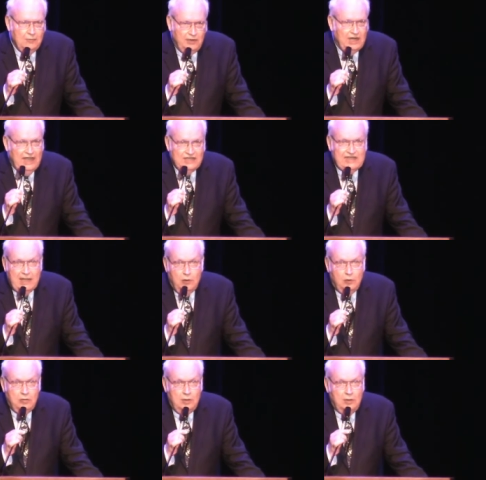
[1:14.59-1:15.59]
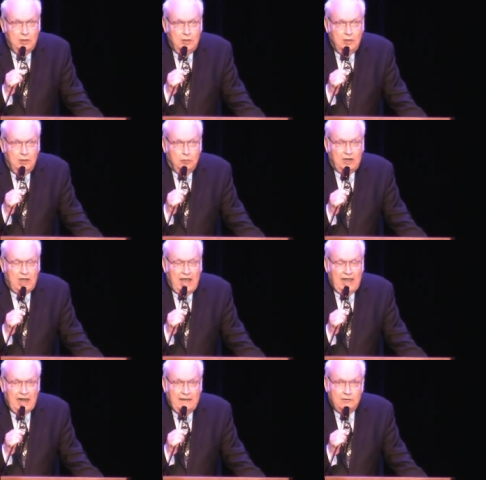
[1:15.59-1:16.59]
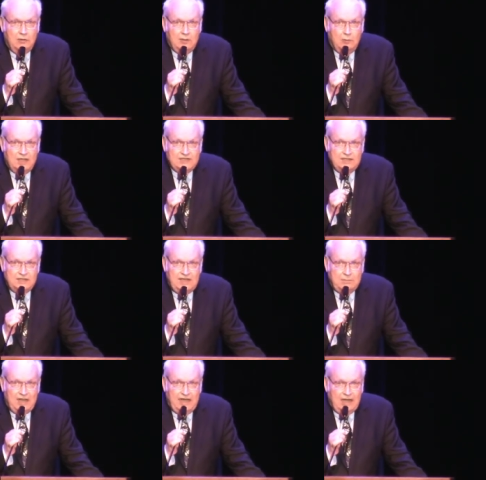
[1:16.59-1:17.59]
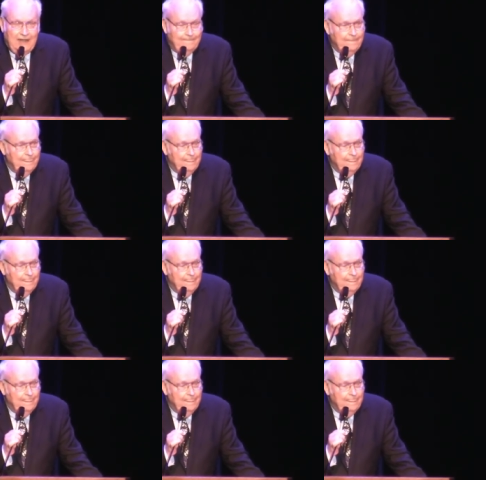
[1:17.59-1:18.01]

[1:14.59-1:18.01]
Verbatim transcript: realized how what a high level it was that they played on.